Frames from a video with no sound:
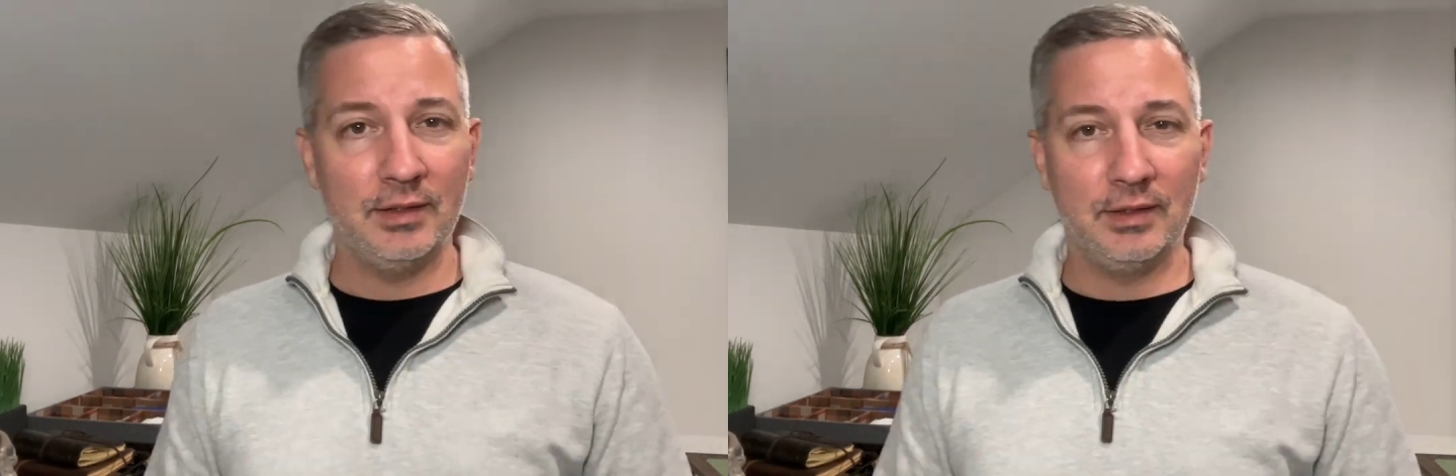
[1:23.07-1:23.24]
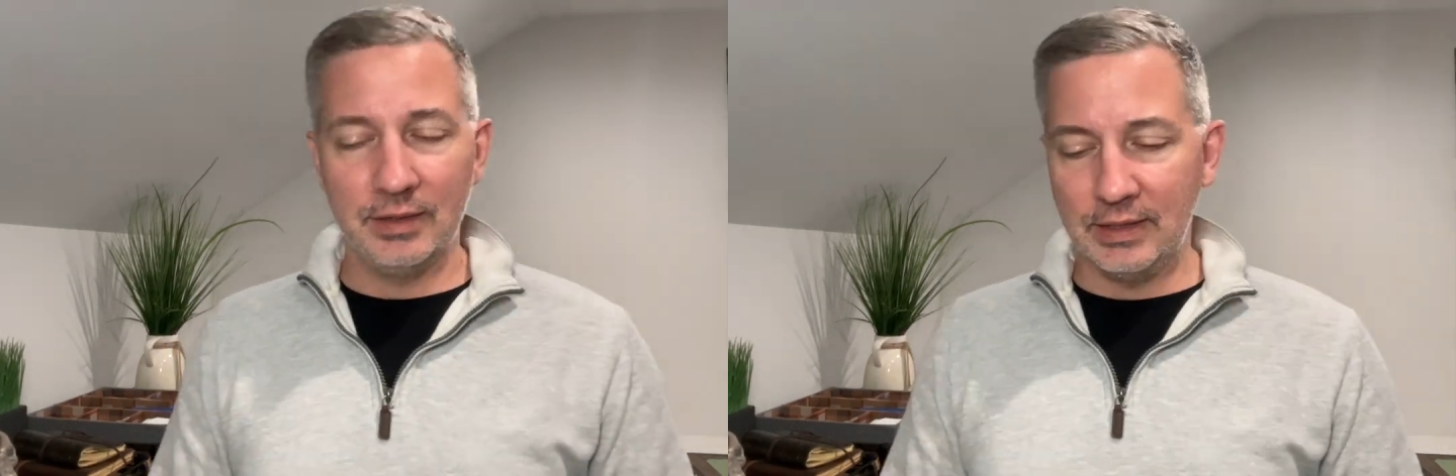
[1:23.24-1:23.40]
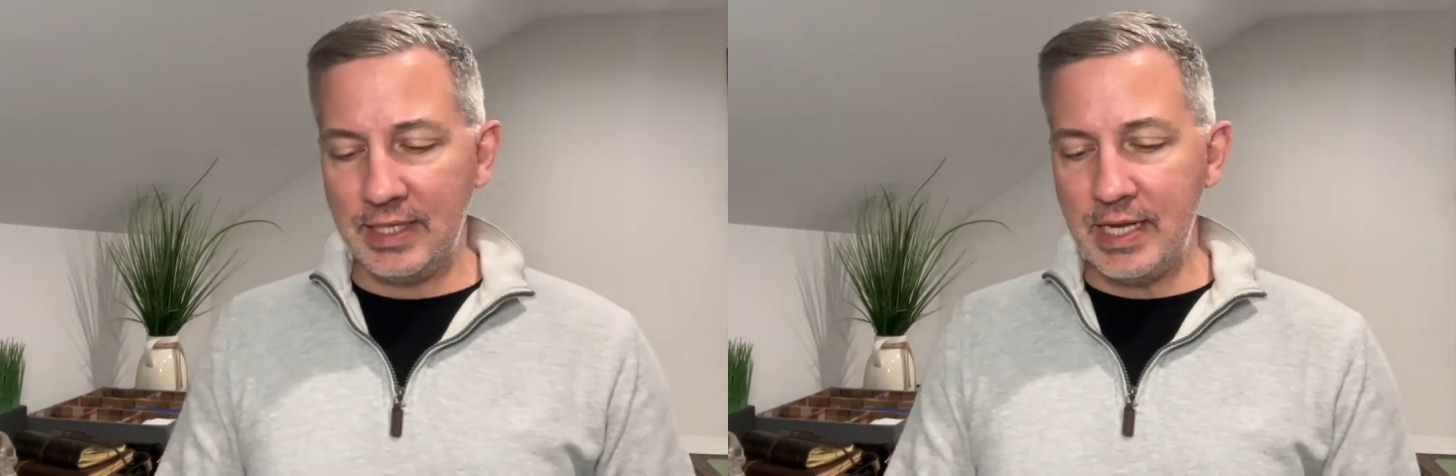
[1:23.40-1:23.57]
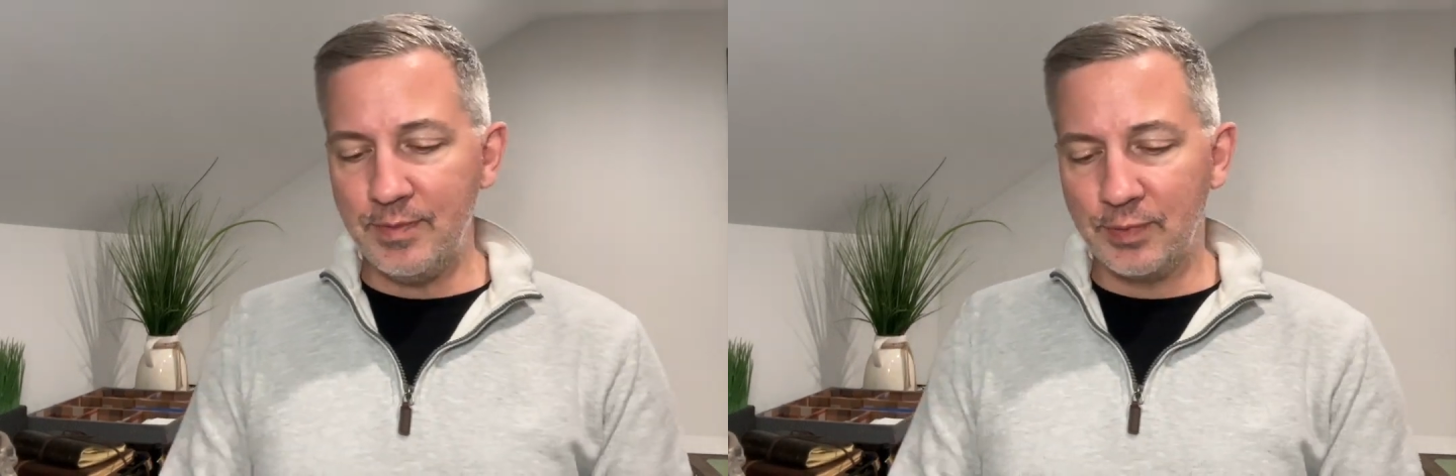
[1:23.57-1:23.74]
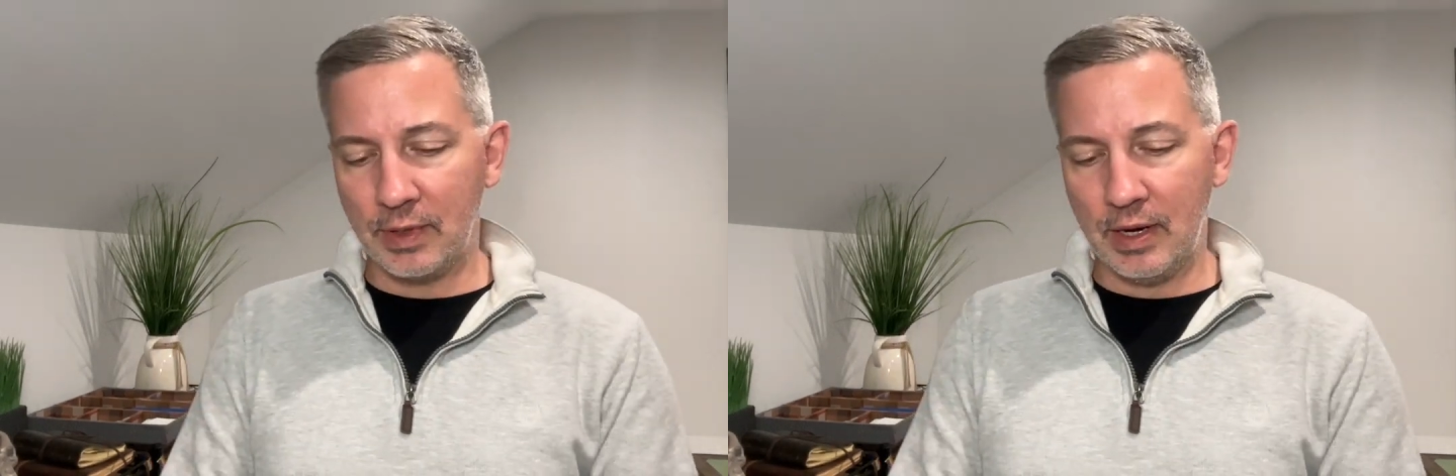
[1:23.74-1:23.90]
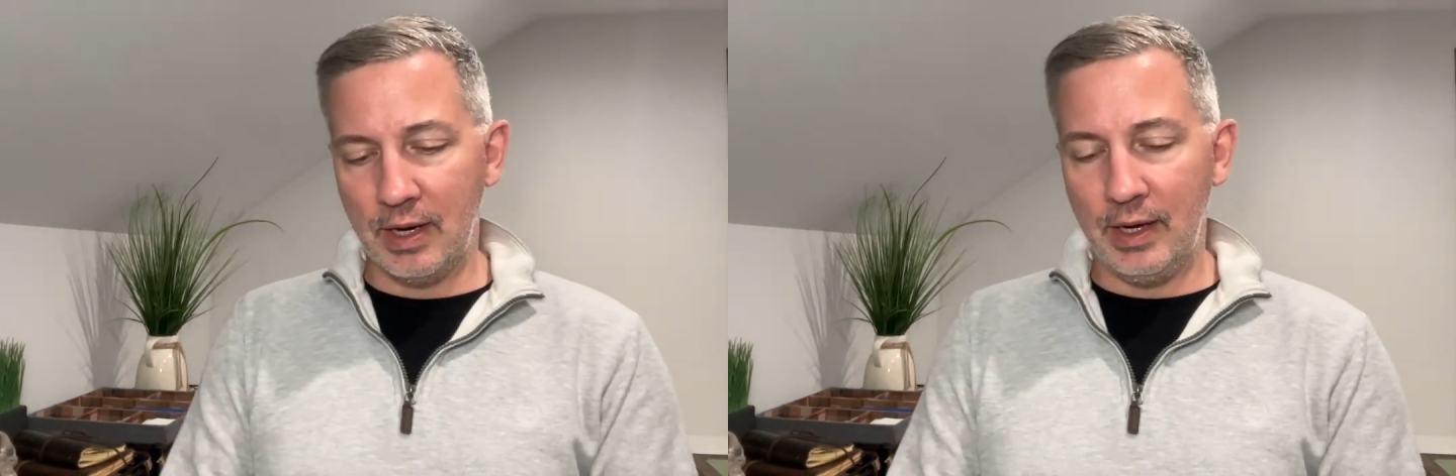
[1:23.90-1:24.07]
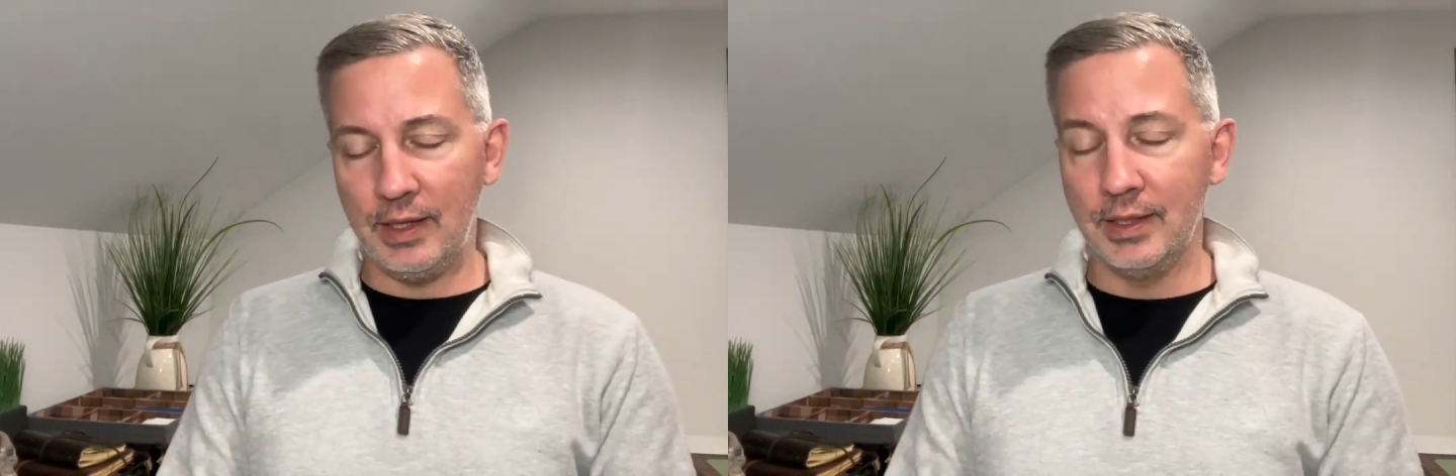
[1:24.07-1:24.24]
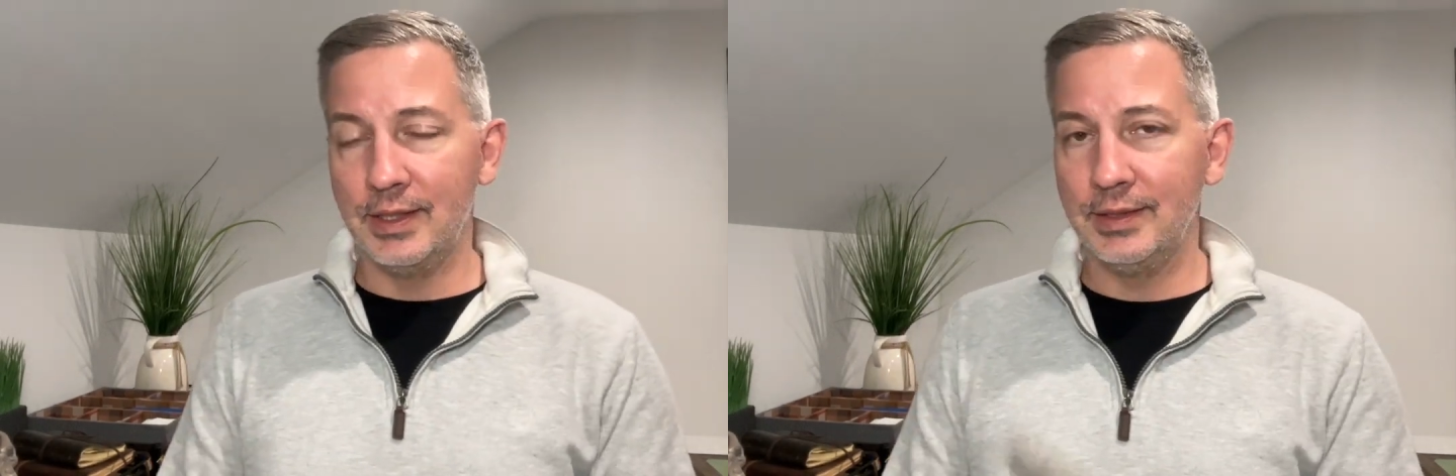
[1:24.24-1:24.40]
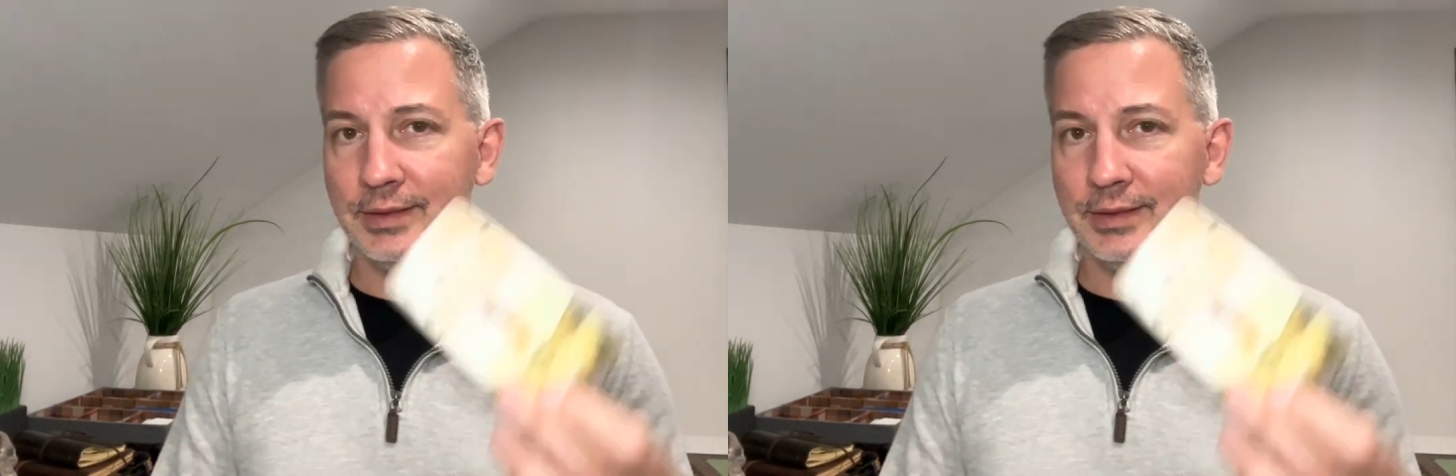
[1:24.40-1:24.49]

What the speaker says: Libra,